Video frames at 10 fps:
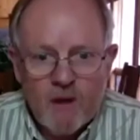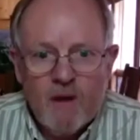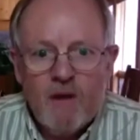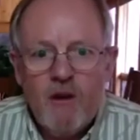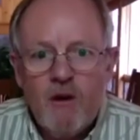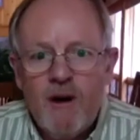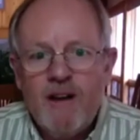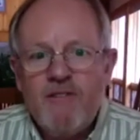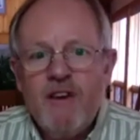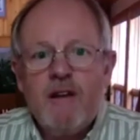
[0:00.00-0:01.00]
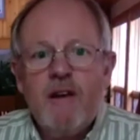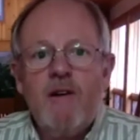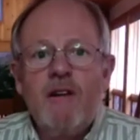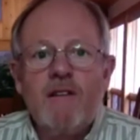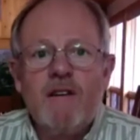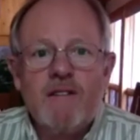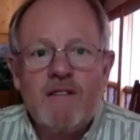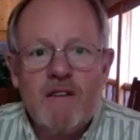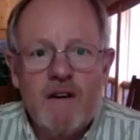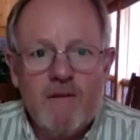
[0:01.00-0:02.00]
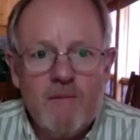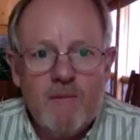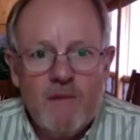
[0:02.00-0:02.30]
I think, Eric, that,